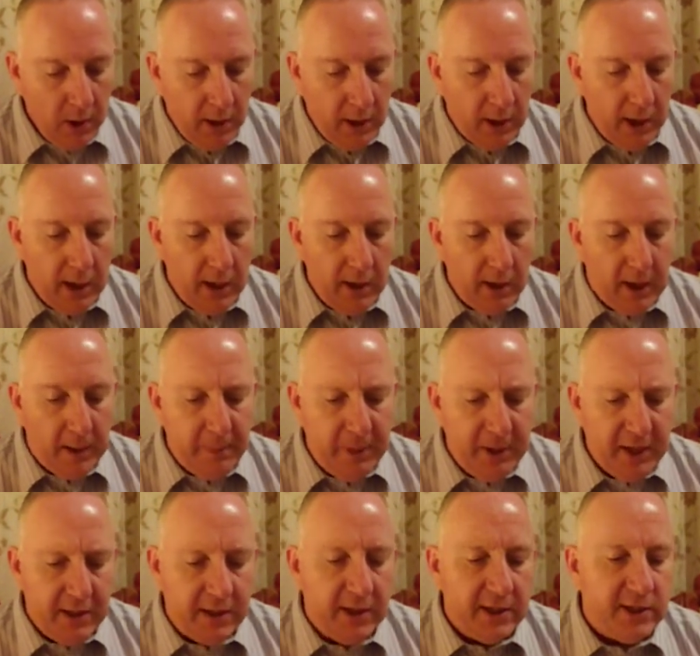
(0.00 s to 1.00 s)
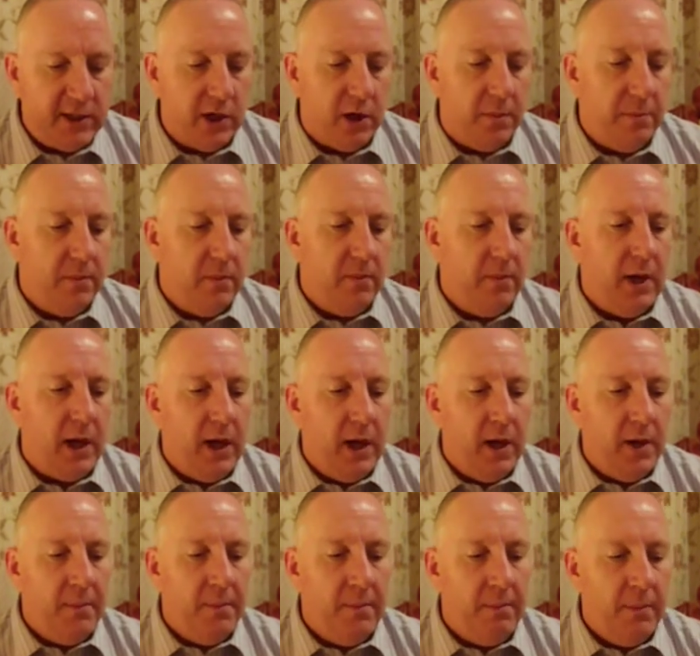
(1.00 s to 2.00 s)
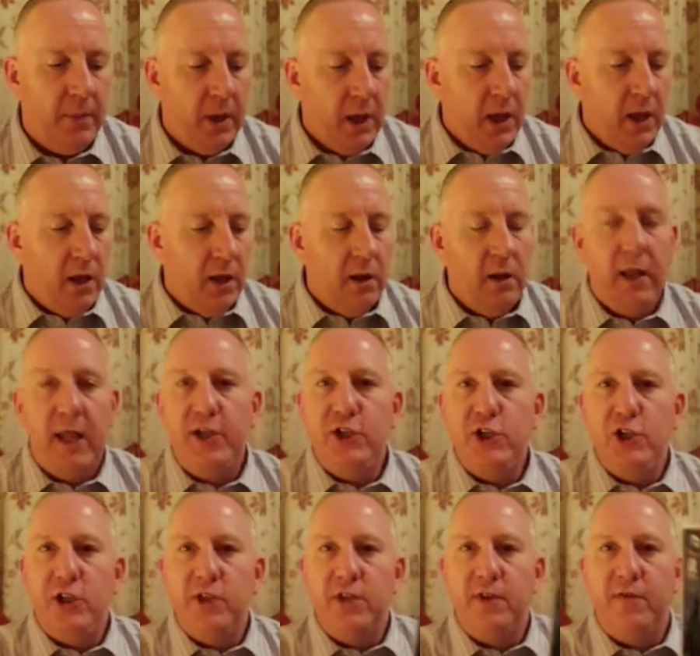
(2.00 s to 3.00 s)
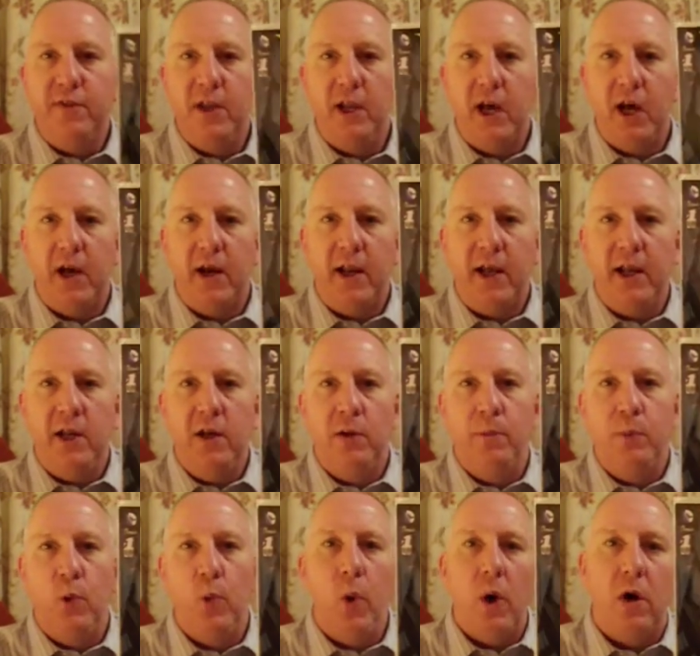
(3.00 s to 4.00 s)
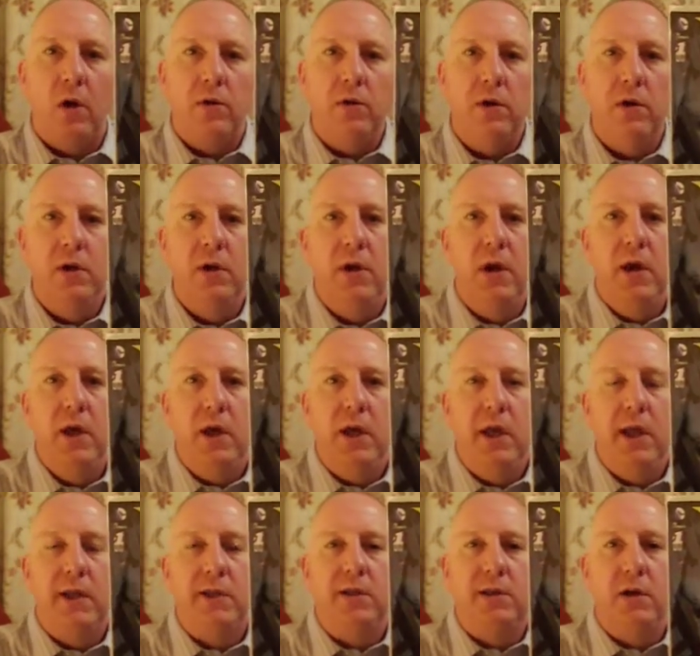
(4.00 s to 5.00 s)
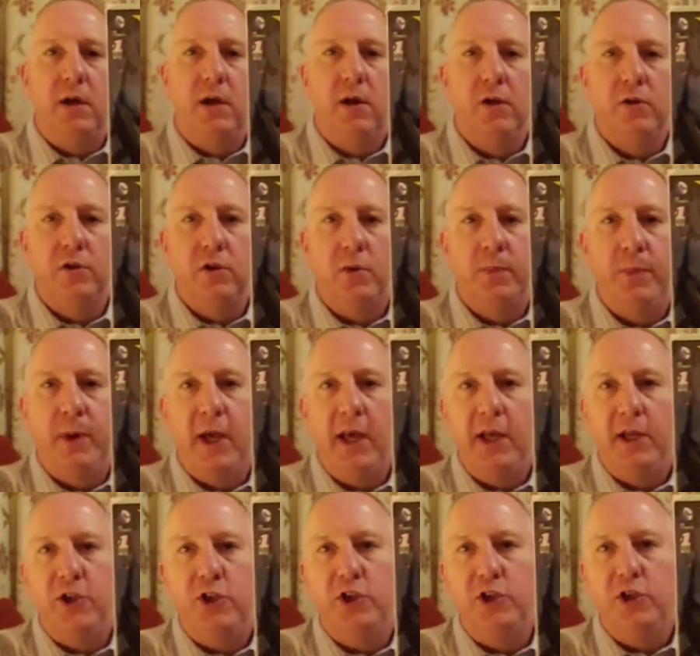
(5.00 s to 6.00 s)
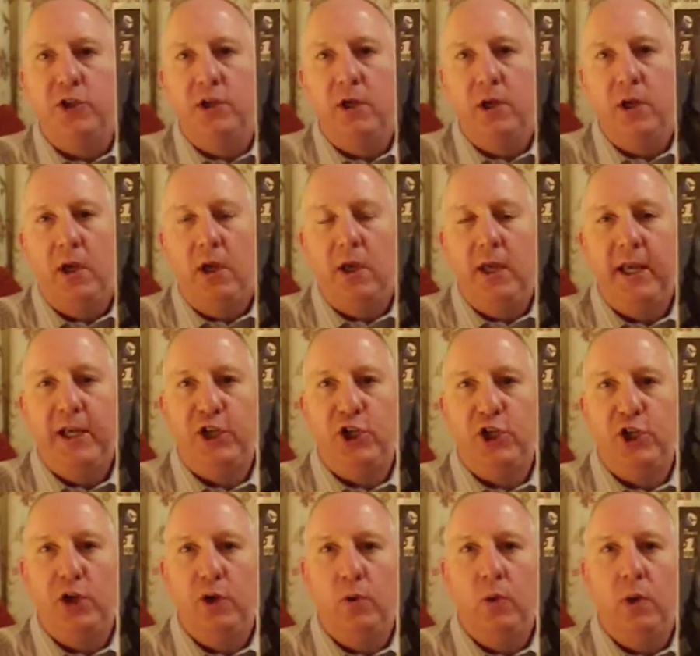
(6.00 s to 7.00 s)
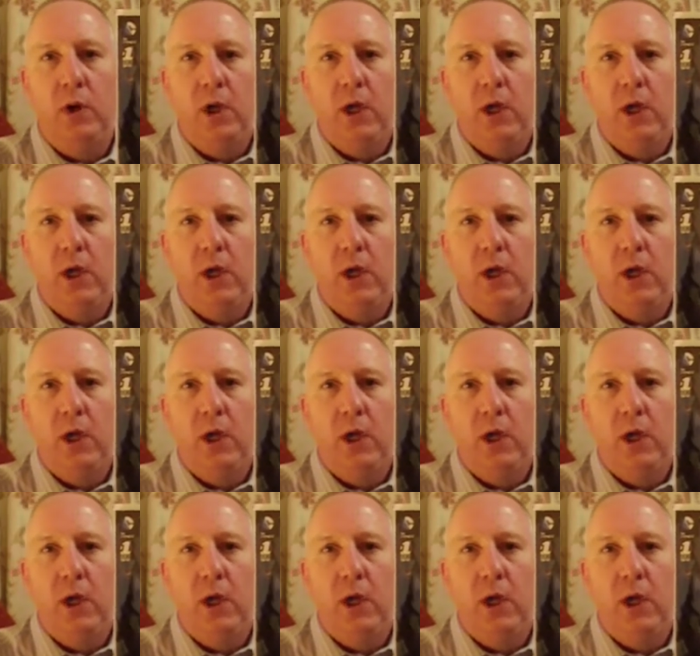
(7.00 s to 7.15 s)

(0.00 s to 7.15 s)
Uh, I picked this up, um, Legends of the Dark Knight number one. It's a 100 page issue.